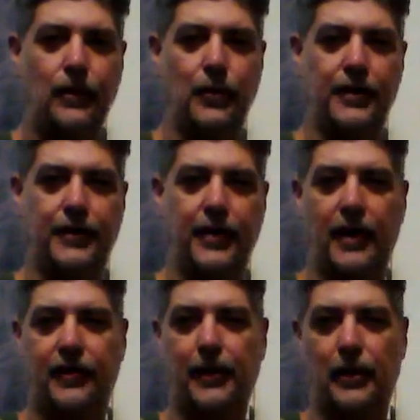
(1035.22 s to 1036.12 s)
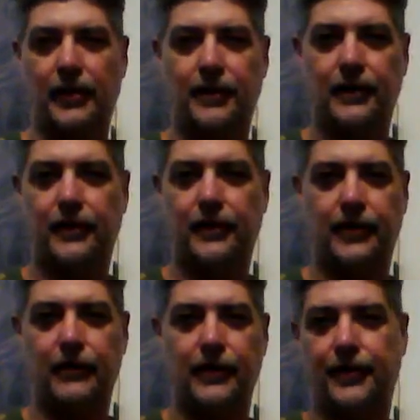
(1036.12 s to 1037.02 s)
where he talks about like they
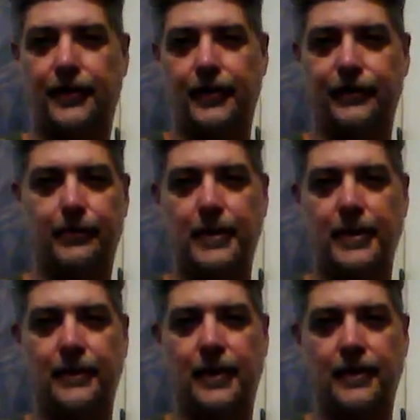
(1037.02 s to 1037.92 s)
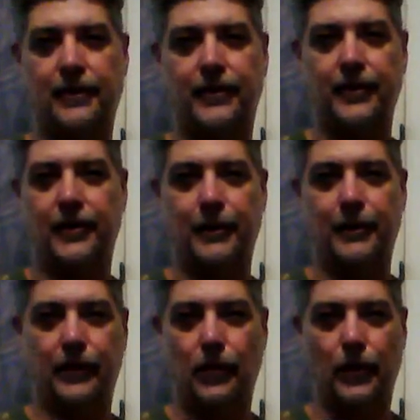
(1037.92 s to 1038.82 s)
took everything from me, and then you see him
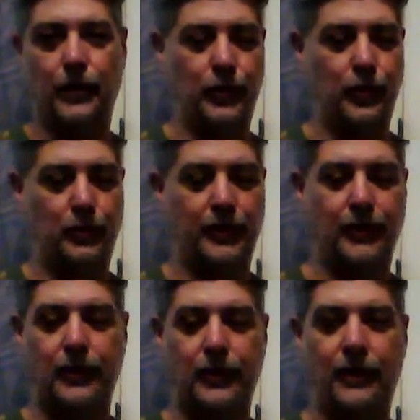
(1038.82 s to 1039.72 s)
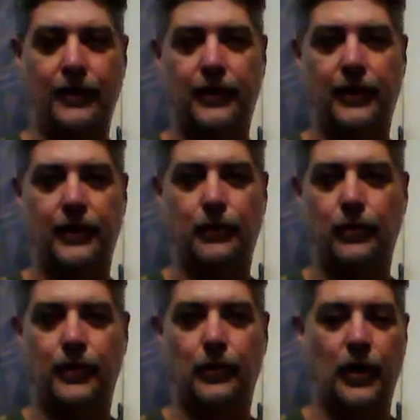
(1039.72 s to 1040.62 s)
in the courtroom, and the
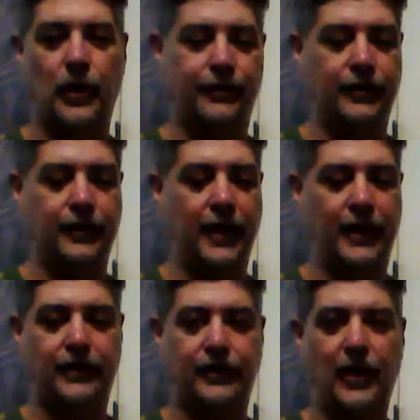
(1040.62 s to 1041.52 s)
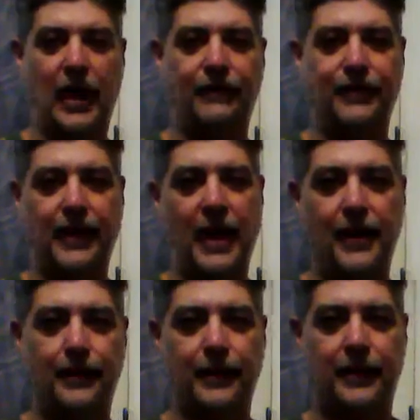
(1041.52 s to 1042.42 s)
wife, the ex is laughing
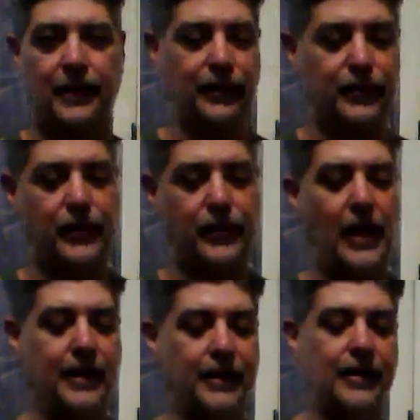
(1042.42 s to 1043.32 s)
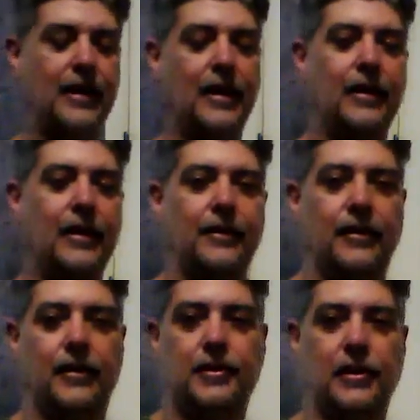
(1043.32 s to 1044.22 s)
at him, the kids are crying,
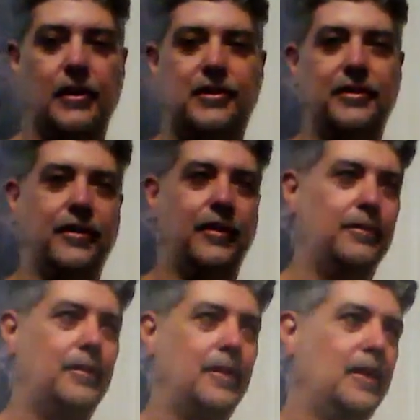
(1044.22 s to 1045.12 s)
the judge and the